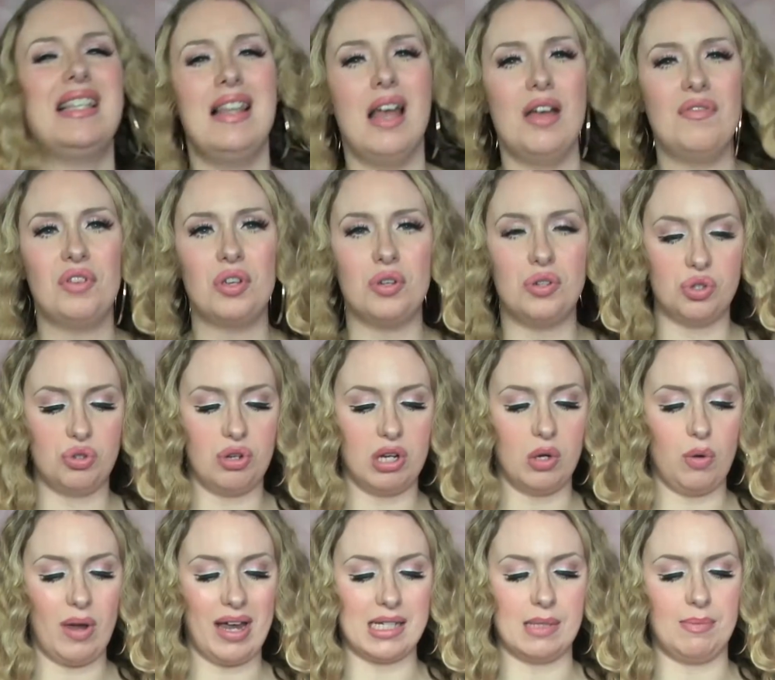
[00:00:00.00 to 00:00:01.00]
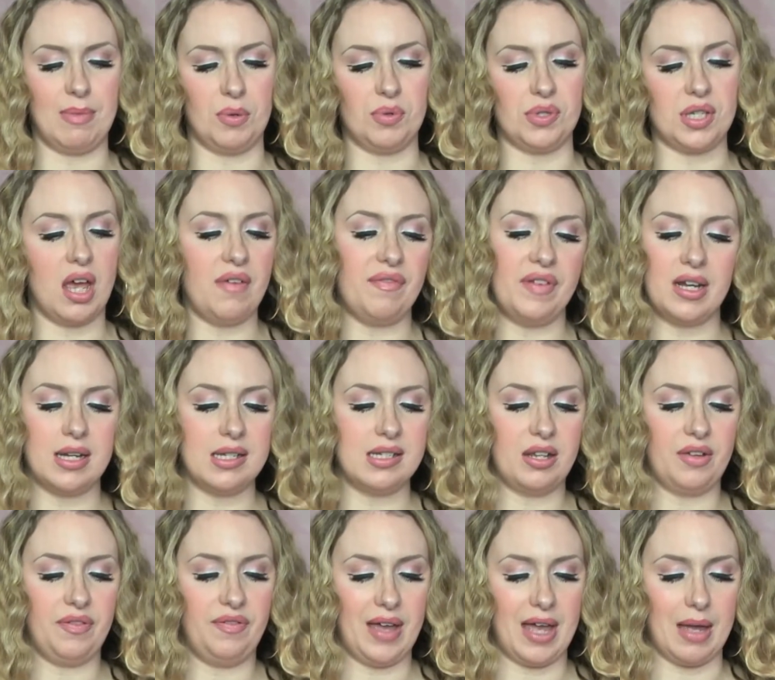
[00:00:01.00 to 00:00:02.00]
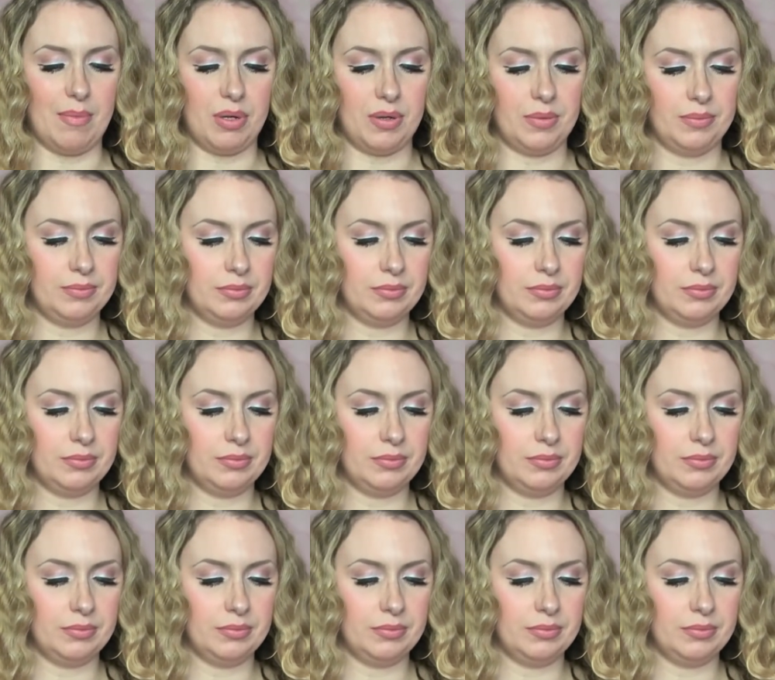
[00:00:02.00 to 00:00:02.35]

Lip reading: love Goose Creek wax melts. I think they're so fab.